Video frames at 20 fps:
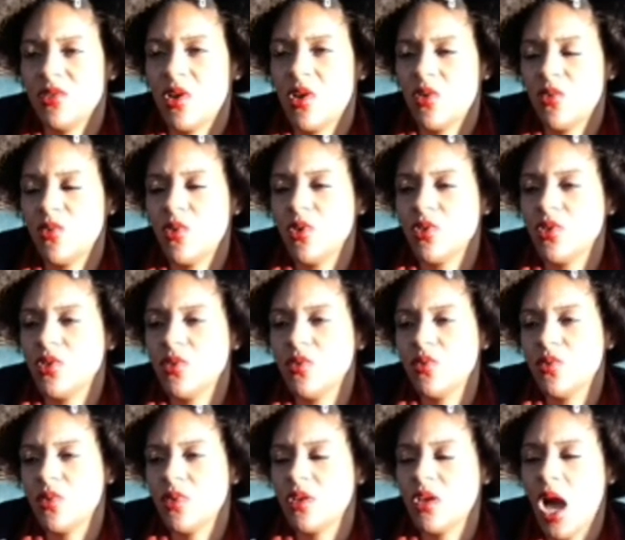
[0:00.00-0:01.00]

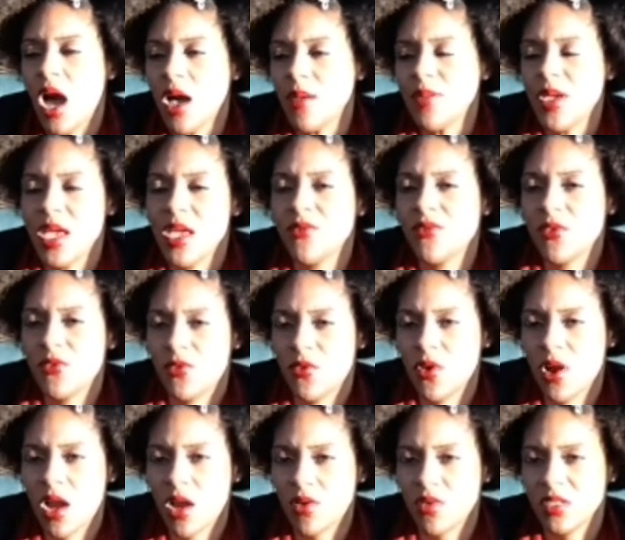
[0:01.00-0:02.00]
you got paid for
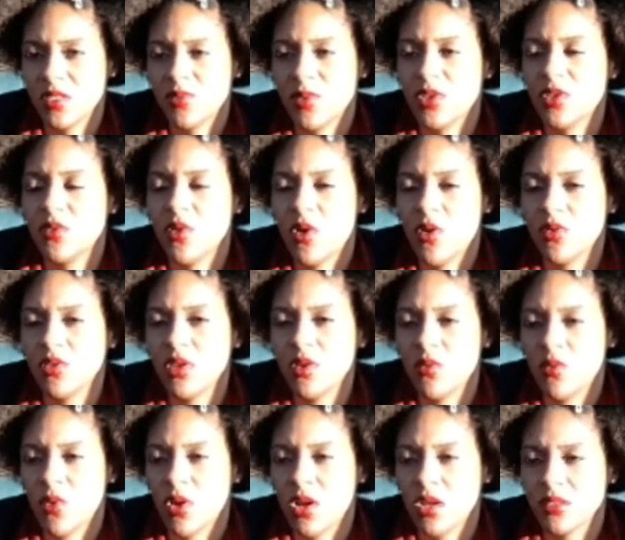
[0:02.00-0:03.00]
4 hours, but you only
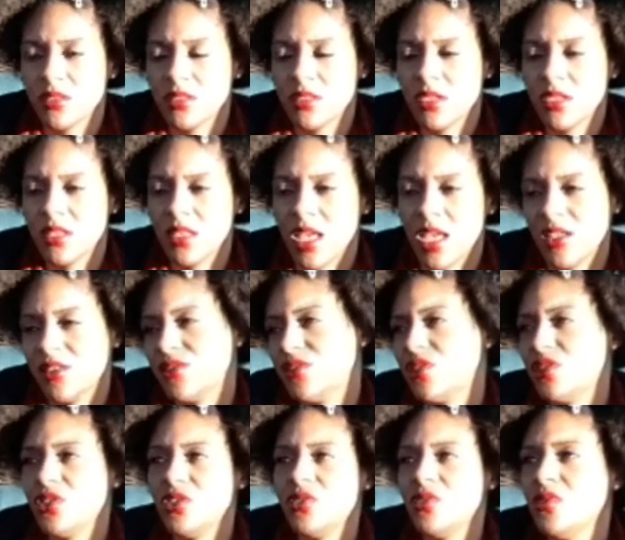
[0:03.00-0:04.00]
worked like
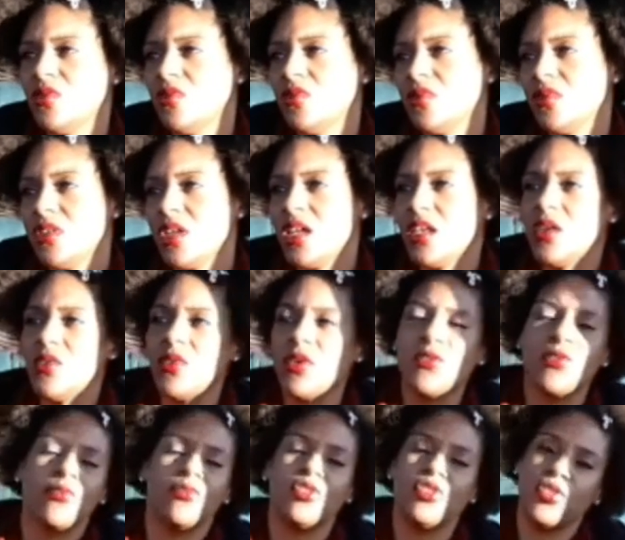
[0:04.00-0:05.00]
anywhere
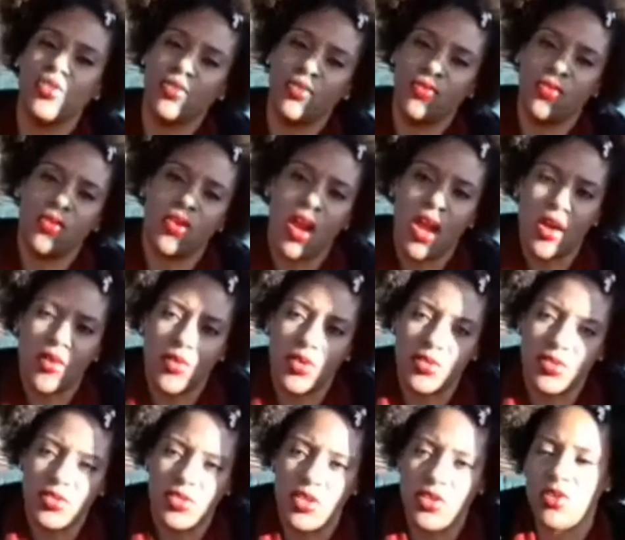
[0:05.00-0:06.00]
from 2 to 4
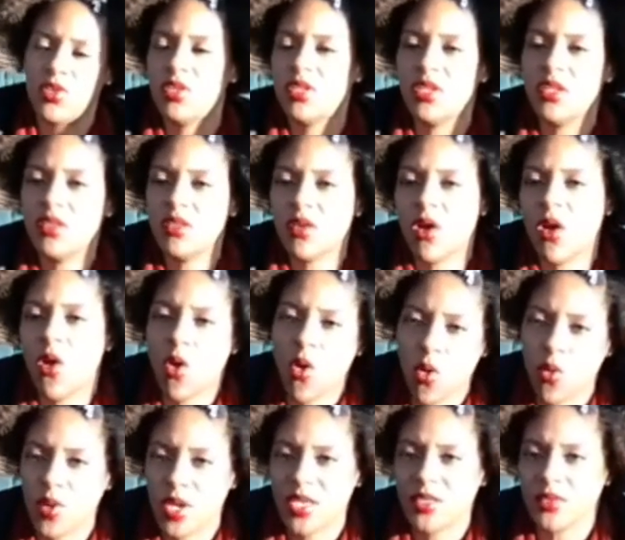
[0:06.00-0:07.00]
hours. So you didn't
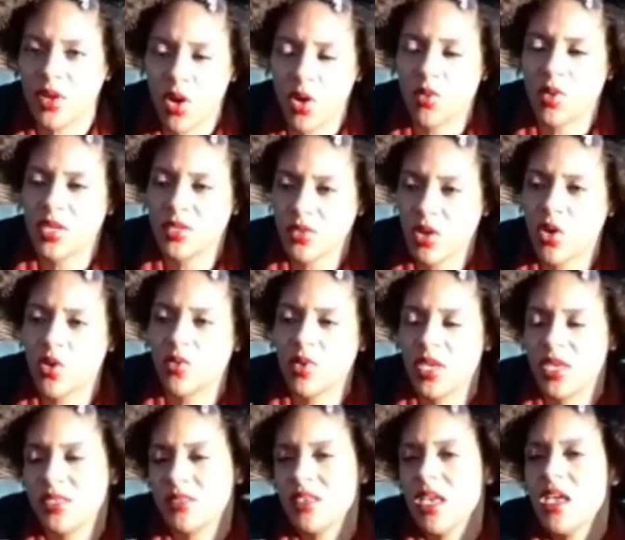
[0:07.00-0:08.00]
always
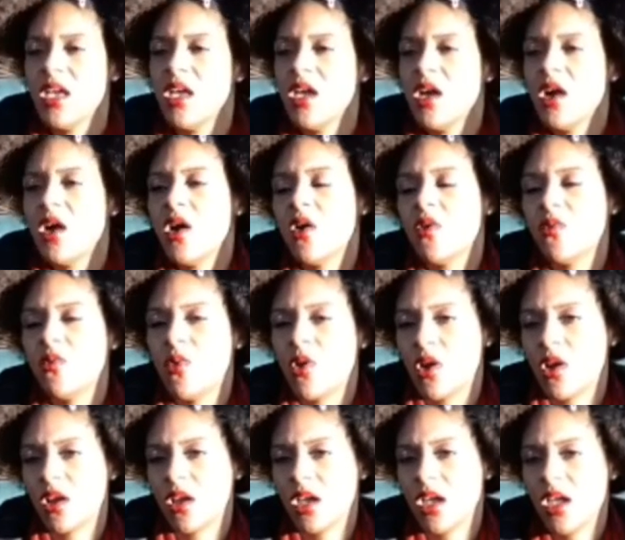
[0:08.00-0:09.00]

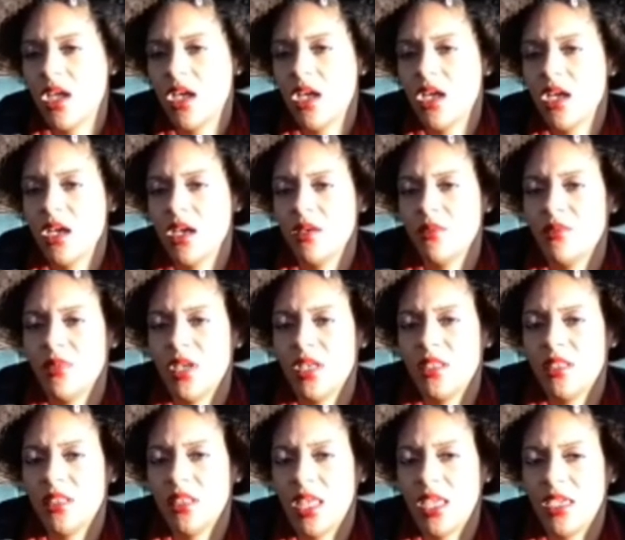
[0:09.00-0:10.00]
work
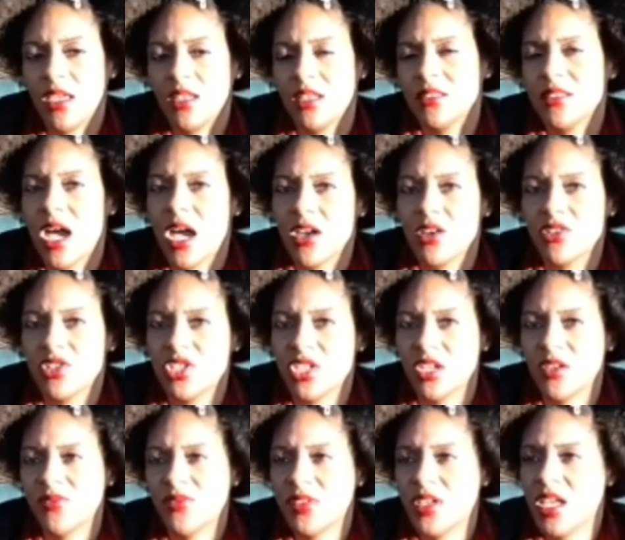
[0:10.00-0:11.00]
like an entire
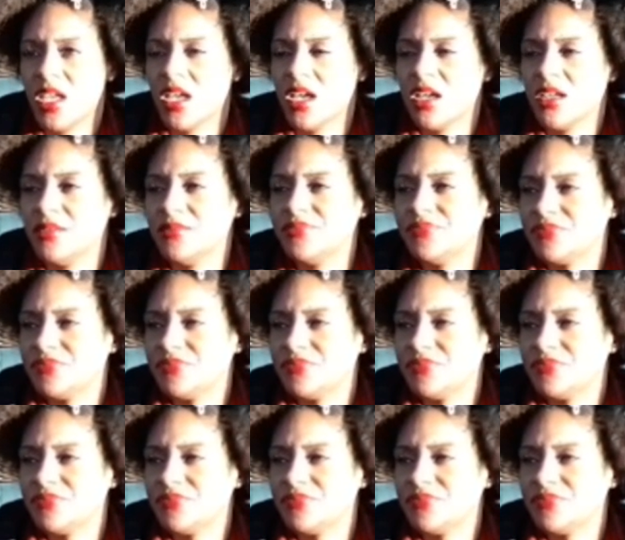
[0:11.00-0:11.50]
shift. And